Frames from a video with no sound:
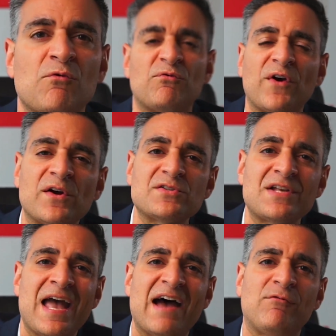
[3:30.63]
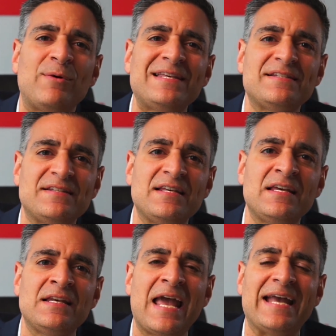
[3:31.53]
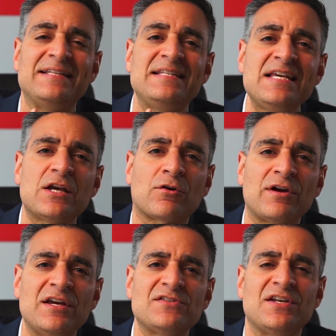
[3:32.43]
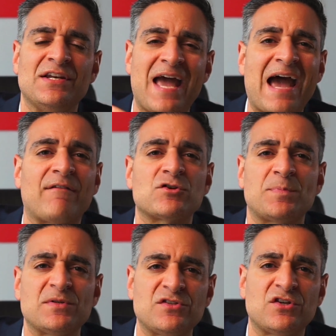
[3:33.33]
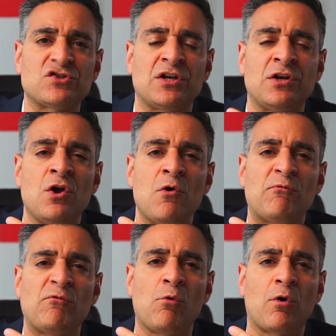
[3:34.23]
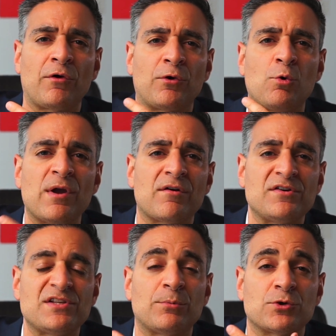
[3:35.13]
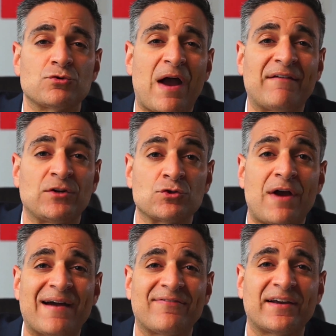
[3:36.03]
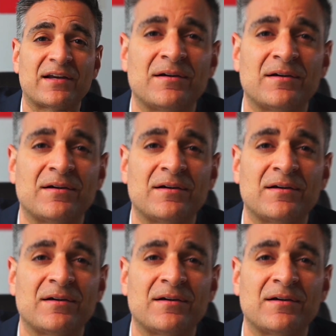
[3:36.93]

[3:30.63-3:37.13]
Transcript: First, have we seen a decrease in average position for the queries that were driving traffic?